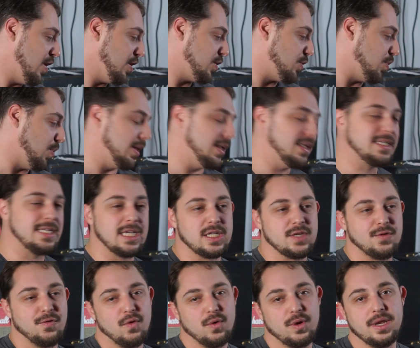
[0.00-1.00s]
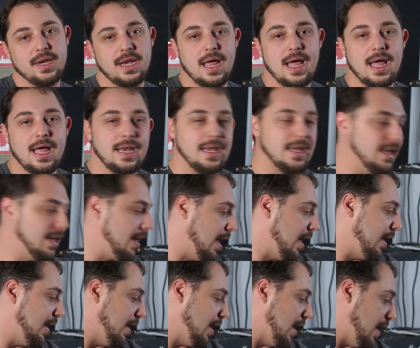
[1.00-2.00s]

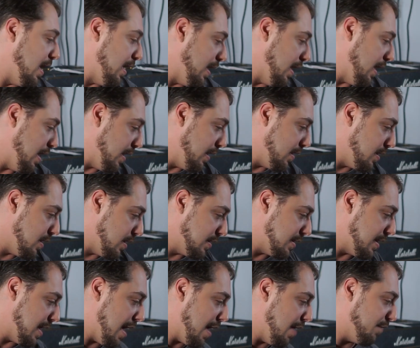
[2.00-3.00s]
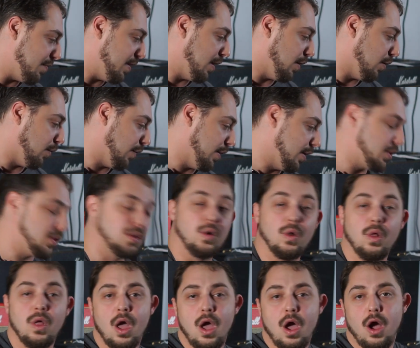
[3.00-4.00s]
$26.49.99, and it does have the
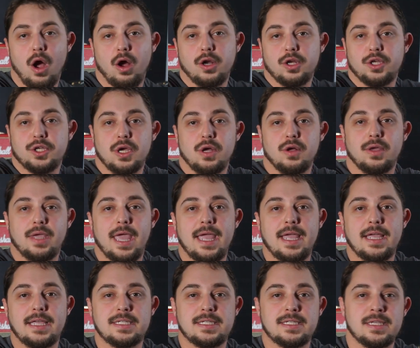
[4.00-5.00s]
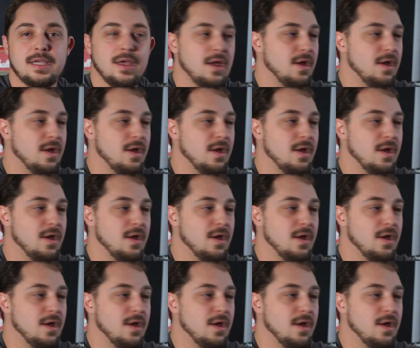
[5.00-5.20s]
original hardshell case